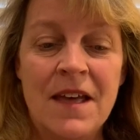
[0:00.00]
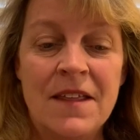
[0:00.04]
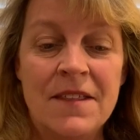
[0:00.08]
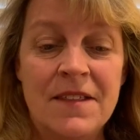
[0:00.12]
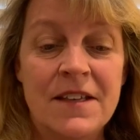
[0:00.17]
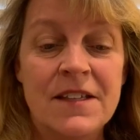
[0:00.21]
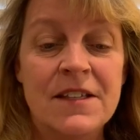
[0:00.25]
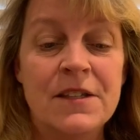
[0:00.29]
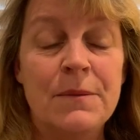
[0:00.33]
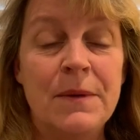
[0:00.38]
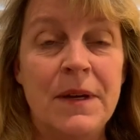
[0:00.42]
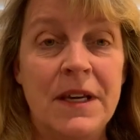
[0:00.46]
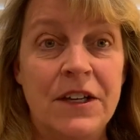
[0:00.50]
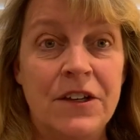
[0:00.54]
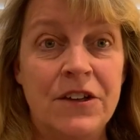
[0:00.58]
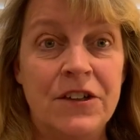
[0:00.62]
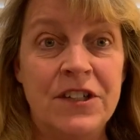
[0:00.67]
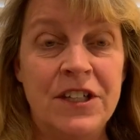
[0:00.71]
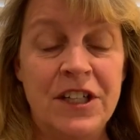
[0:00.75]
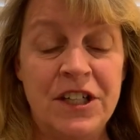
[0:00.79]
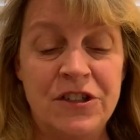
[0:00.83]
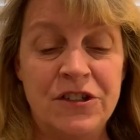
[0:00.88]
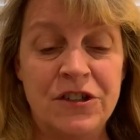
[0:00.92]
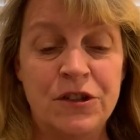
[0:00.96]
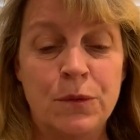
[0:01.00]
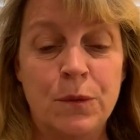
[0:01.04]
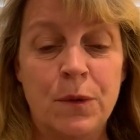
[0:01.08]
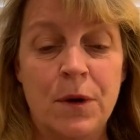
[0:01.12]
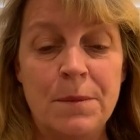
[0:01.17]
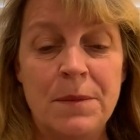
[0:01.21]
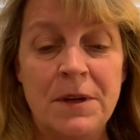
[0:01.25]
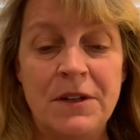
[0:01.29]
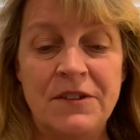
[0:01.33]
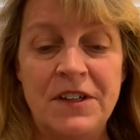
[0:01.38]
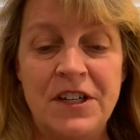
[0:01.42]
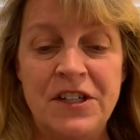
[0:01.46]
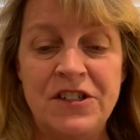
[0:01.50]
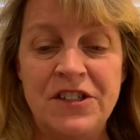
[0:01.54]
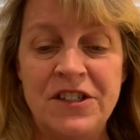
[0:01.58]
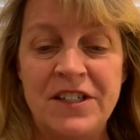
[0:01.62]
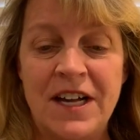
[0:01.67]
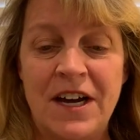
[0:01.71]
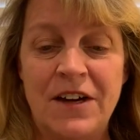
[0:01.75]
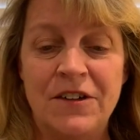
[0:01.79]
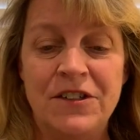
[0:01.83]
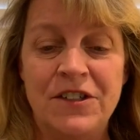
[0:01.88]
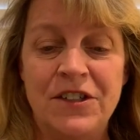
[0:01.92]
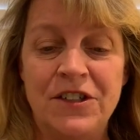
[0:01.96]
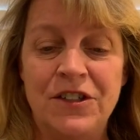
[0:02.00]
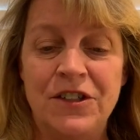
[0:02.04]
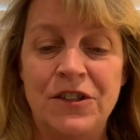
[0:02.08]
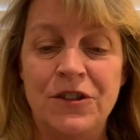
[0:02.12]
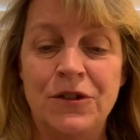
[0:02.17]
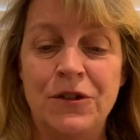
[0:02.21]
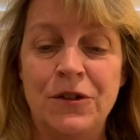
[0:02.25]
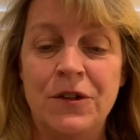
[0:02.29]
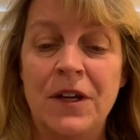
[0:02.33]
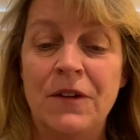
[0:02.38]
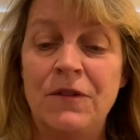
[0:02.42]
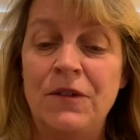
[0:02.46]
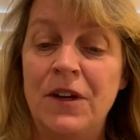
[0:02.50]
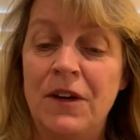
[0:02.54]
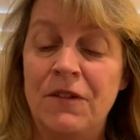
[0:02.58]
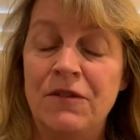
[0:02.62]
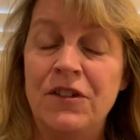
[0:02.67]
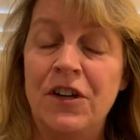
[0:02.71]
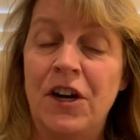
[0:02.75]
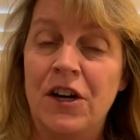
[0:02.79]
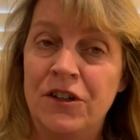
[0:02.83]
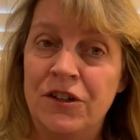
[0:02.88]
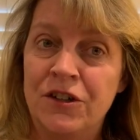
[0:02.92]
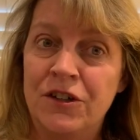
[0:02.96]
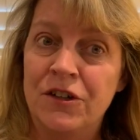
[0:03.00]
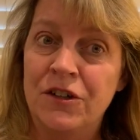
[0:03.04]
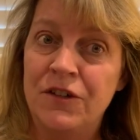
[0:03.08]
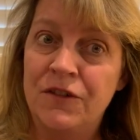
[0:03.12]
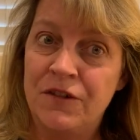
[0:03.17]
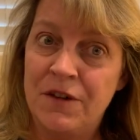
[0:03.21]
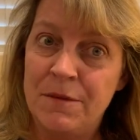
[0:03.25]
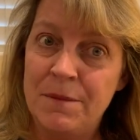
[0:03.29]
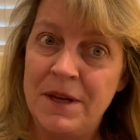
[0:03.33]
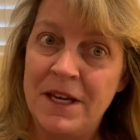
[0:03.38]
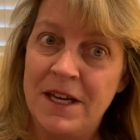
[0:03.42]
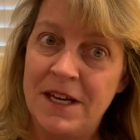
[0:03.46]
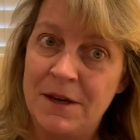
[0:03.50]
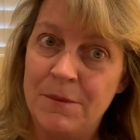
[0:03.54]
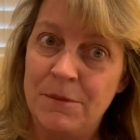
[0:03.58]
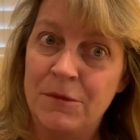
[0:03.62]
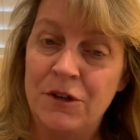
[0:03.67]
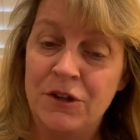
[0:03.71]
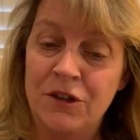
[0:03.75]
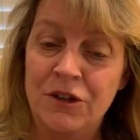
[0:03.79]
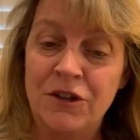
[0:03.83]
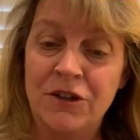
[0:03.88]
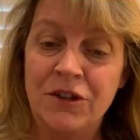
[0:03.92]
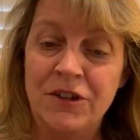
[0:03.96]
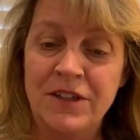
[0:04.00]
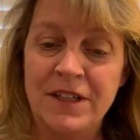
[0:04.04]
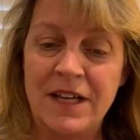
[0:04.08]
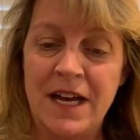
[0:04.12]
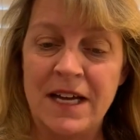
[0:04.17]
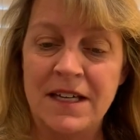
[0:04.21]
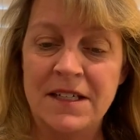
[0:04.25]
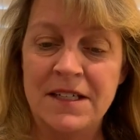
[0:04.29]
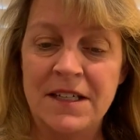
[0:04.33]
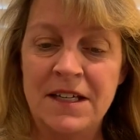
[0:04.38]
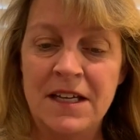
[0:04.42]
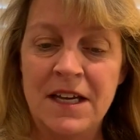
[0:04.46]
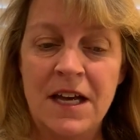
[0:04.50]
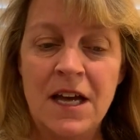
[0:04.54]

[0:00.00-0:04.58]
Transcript: This week, your teacher will be reaching out to you if you have not heard from him or her yet.